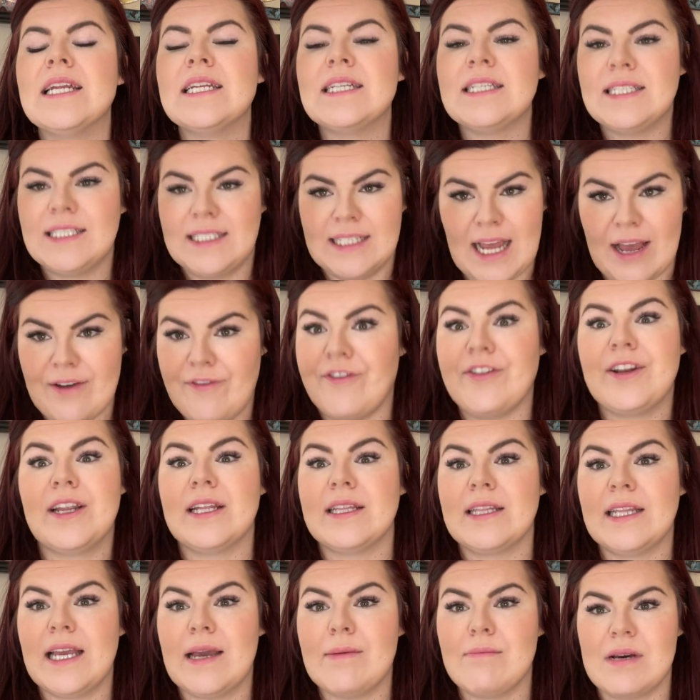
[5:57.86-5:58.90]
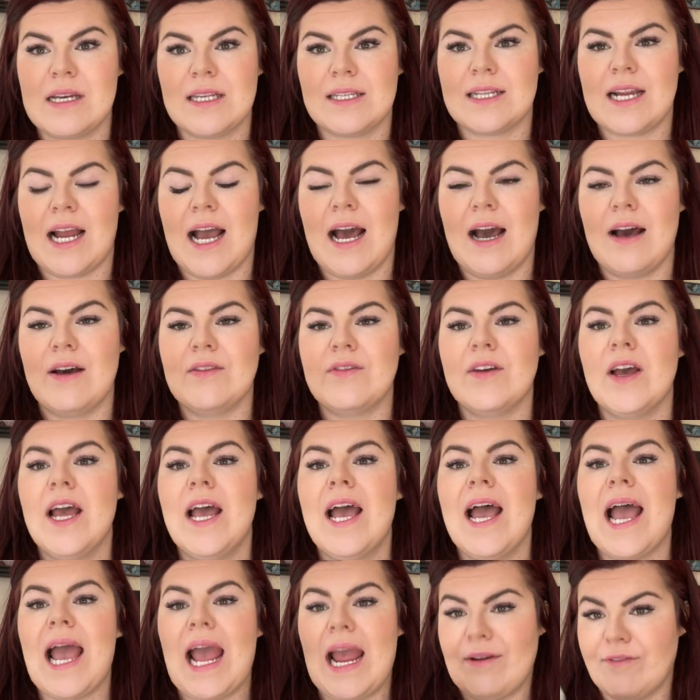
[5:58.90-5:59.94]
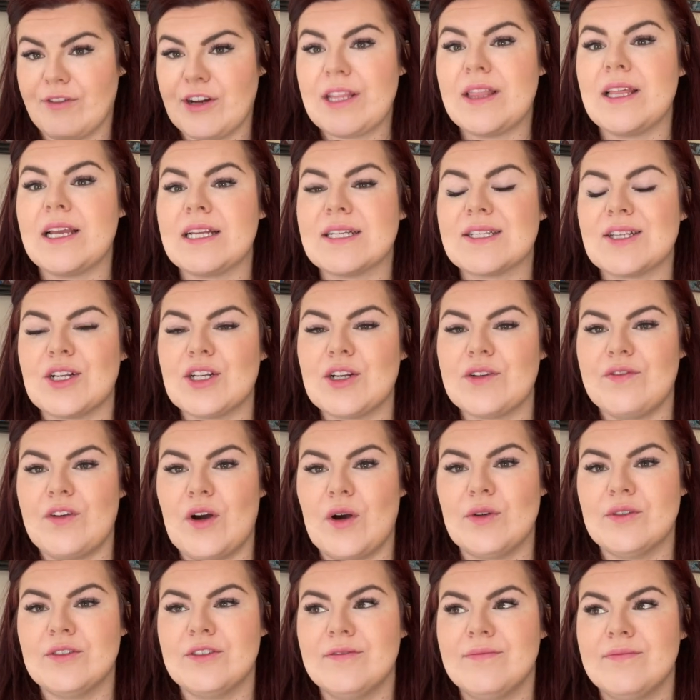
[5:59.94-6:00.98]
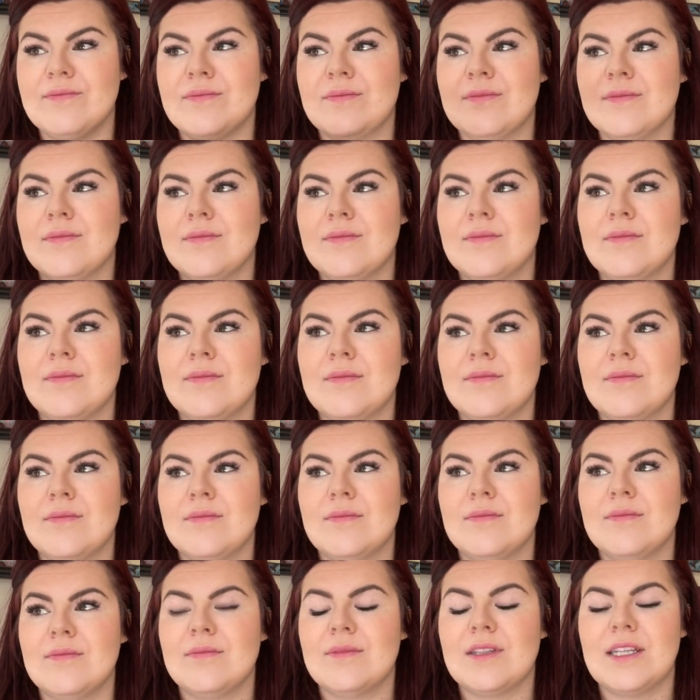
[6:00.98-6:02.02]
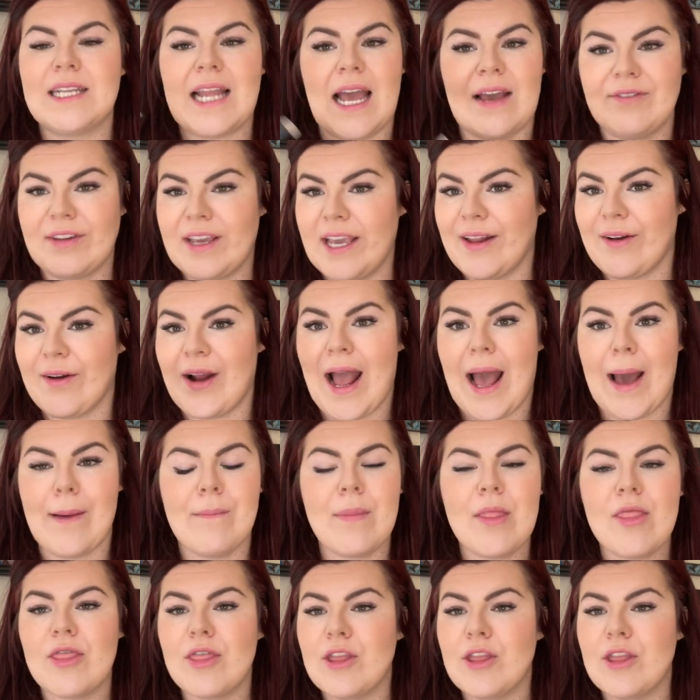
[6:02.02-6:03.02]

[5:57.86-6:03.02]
a must-have. Everything is on your phone. The Navigator app, the